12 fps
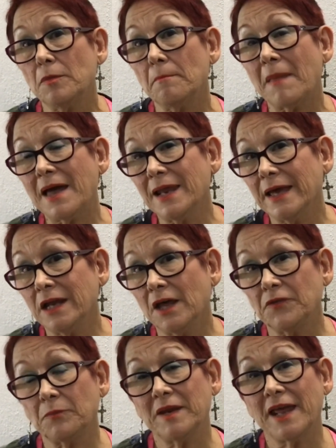My late
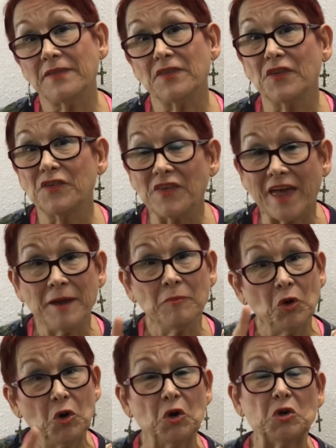husband had the
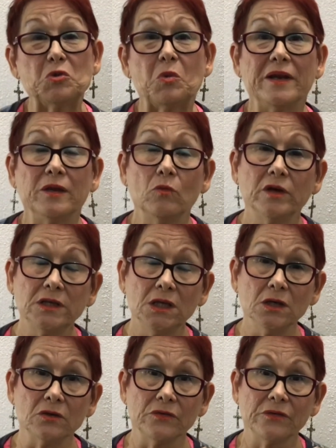same cook 21
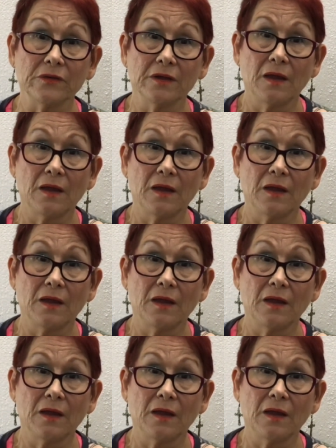years.